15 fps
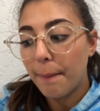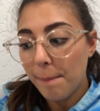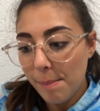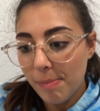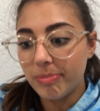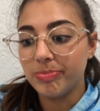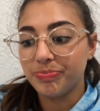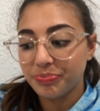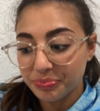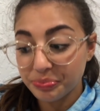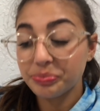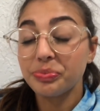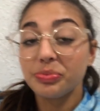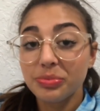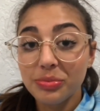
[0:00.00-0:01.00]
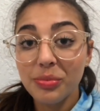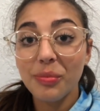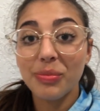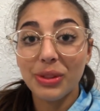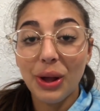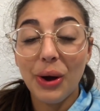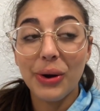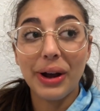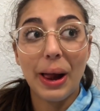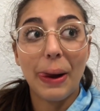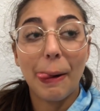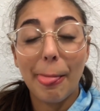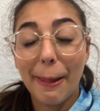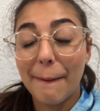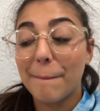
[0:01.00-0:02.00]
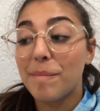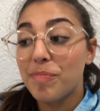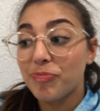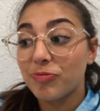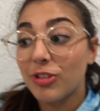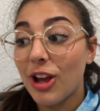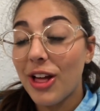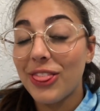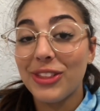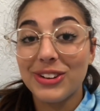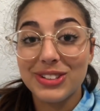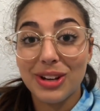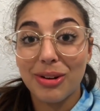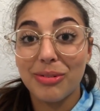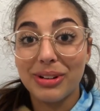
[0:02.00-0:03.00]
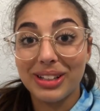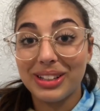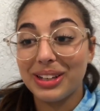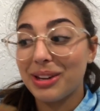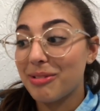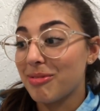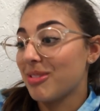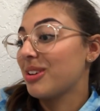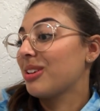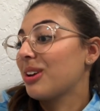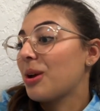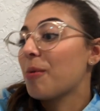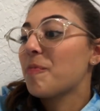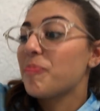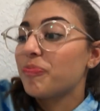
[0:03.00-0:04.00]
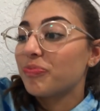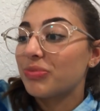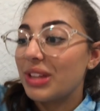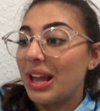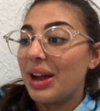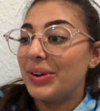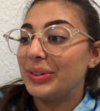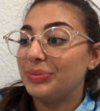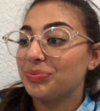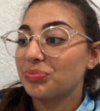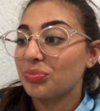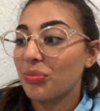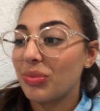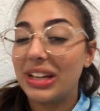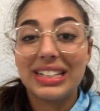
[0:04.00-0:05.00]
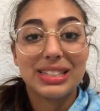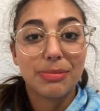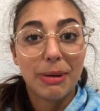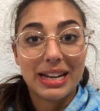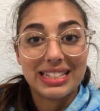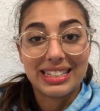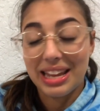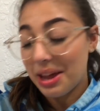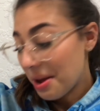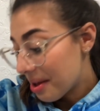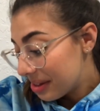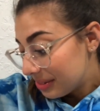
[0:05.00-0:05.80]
Mm-hmm. Okay. Those are really, really spicy,